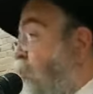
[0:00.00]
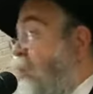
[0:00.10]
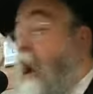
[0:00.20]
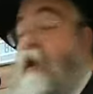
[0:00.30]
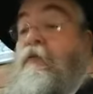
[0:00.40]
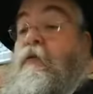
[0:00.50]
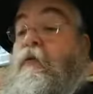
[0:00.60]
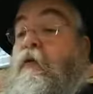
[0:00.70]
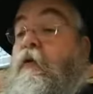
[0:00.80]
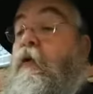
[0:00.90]

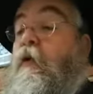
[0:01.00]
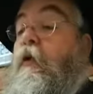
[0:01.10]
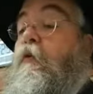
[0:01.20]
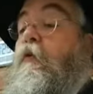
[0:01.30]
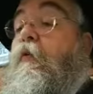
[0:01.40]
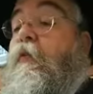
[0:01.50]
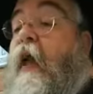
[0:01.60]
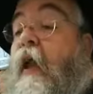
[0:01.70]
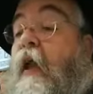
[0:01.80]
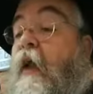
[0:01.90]
Yiddishkeit.
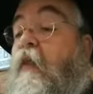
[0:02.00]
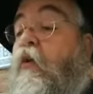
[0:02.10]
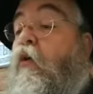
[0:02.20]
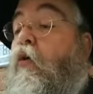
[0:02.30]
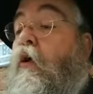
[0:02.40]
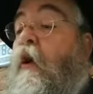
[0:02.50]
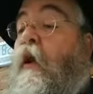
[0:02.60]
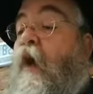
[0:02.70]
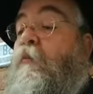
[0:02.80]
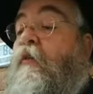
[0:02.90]

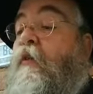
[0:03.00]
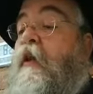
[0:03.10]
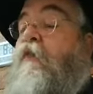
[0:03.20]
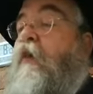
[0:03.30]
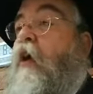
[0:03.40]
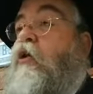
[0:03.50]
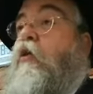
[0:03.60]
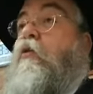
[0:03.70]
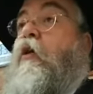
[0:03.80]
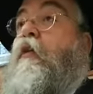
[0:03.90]
Neged
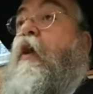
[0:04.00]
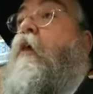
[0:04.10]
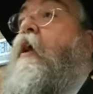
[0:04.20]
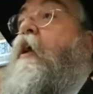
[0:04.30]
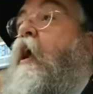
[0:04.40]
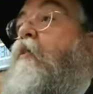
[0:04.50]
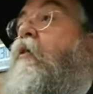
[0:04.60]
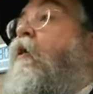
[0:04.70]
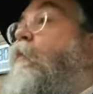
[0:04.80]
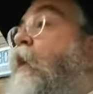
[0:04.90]
Chukei
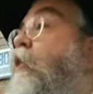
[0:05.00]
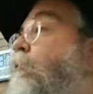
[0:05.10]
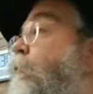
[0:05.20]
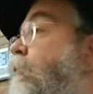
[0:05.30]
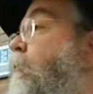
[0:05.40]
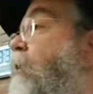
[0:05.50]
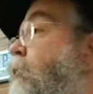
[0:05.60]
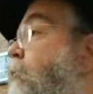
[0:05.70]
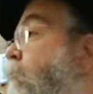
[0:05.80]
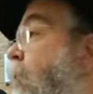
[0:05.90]
They went against,
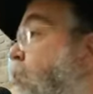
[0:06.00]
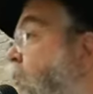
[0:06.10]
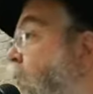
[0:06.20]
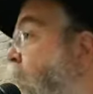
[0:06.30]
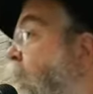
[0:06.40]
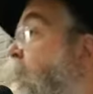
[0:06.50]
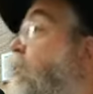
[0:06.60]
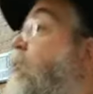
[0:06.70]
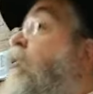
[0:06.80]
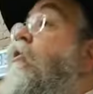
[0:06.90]
they went to the
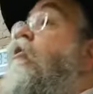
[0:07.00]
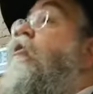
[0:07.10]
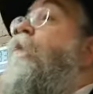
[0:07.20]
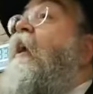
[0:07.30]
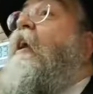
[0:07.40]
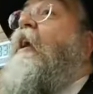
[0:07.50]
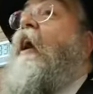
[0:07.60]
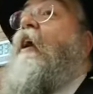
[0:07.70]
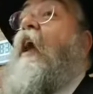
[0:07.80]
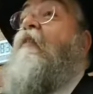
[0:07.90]
Russians
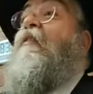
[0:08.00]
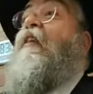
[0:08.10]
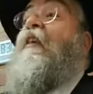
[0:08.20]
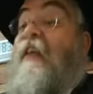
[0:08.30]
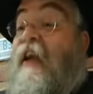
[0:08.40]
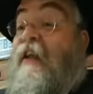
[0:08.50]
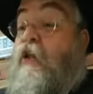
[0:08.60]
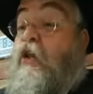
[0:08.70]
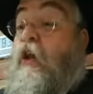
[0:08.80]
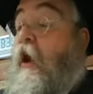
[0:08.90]
speaking
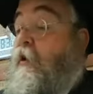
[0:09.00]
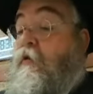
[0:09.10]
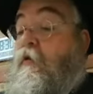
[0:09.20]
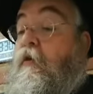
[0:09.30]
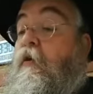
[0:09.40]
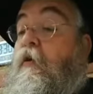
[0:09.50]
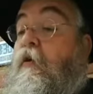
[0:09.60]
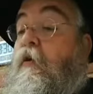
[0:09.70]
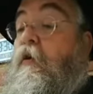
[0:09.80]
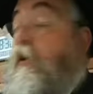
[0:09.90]
against
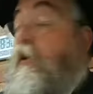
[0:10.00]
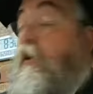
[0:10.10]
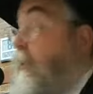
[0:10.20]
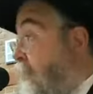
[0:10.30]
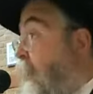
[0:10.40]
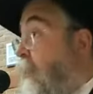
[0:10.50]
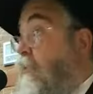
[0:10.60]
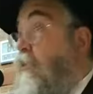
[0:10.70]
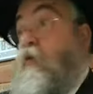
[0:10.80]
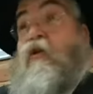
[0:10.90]
Yiddishkeit.
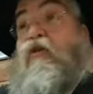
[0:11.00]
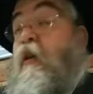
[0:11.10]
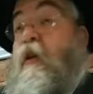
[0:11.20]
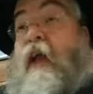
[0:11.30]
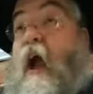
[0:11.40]
Okay, okay?